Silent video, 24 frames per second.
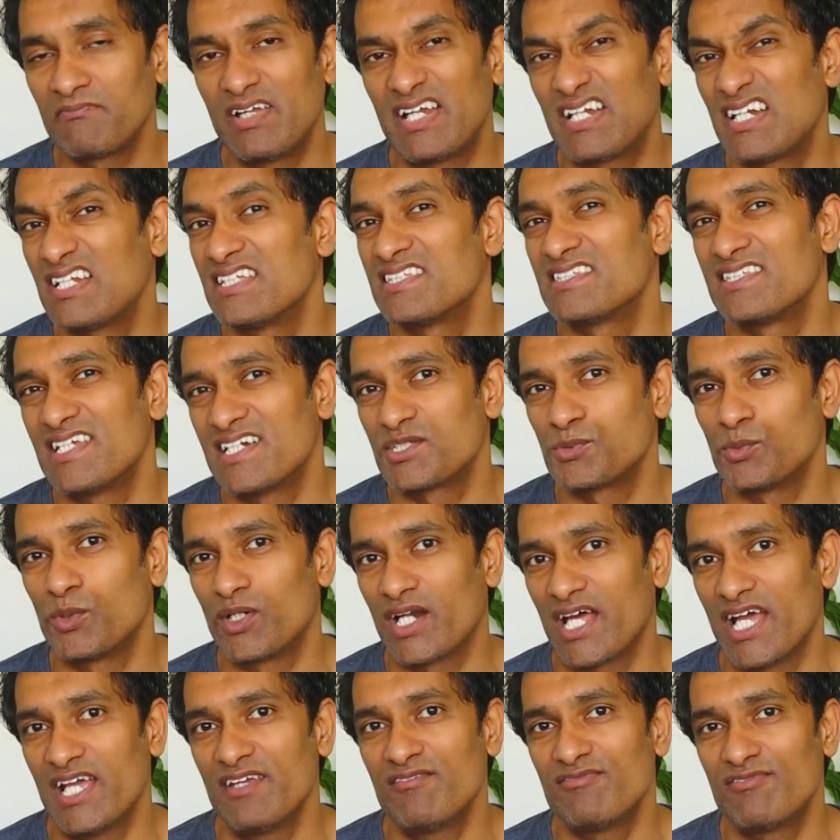At least that's
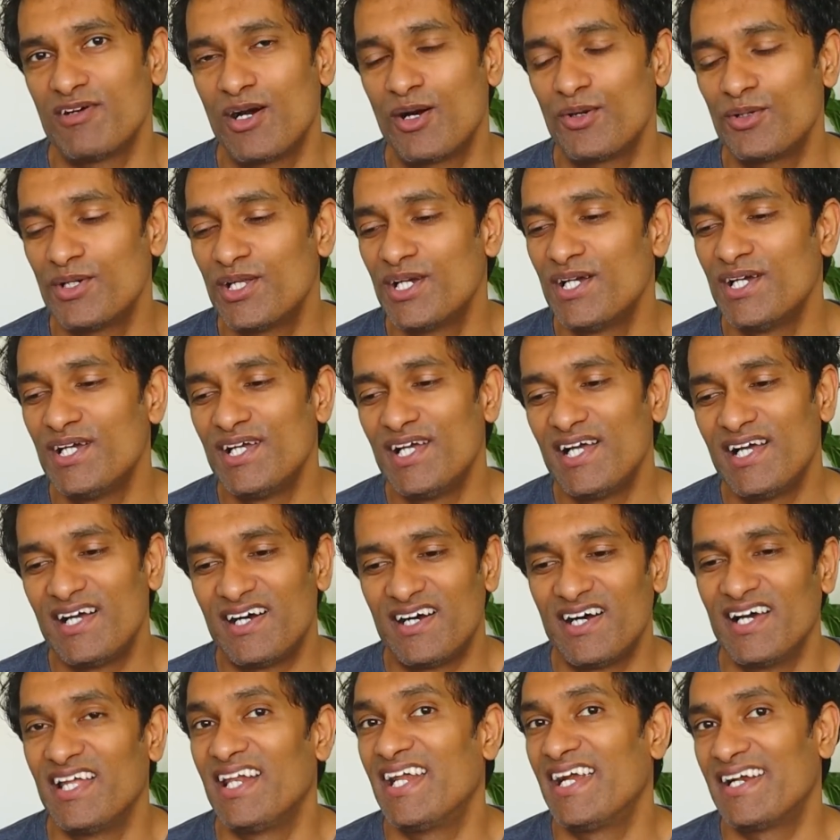what I found.
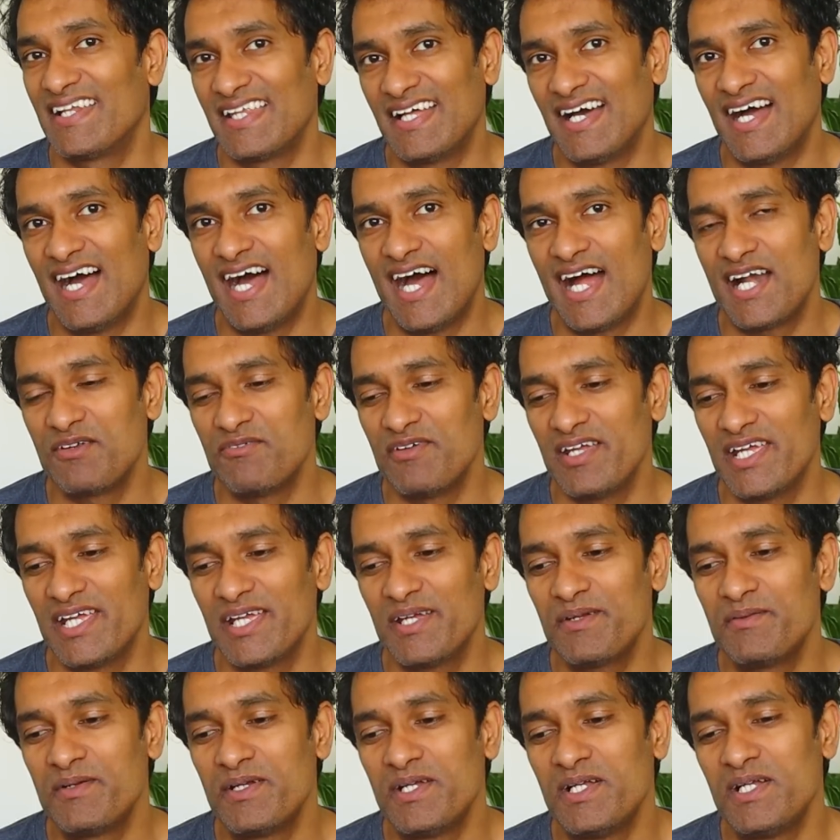I learned the hard
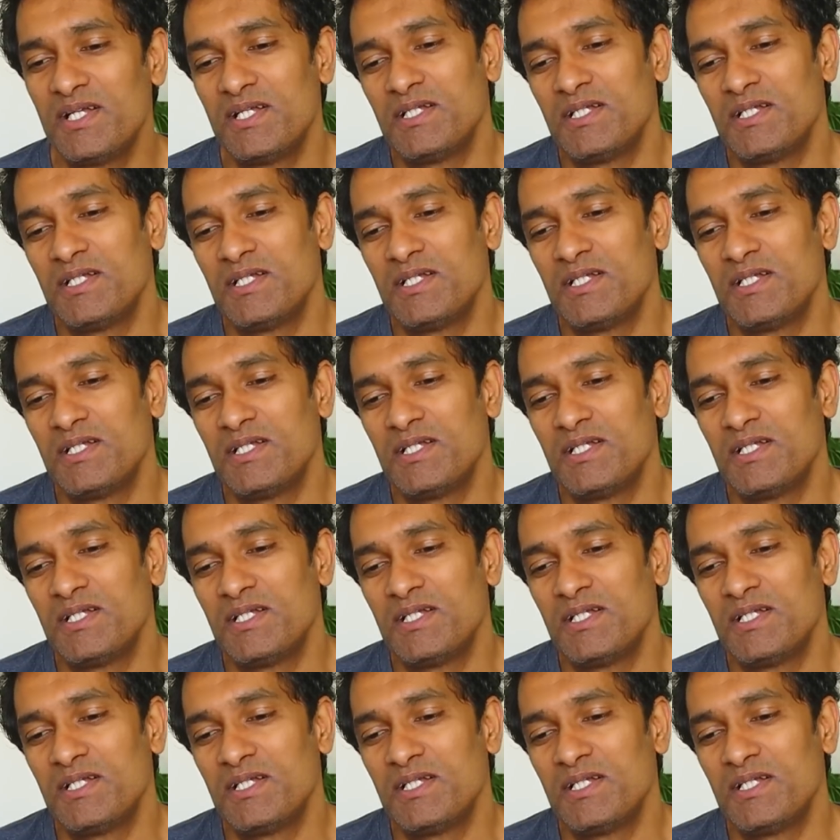way.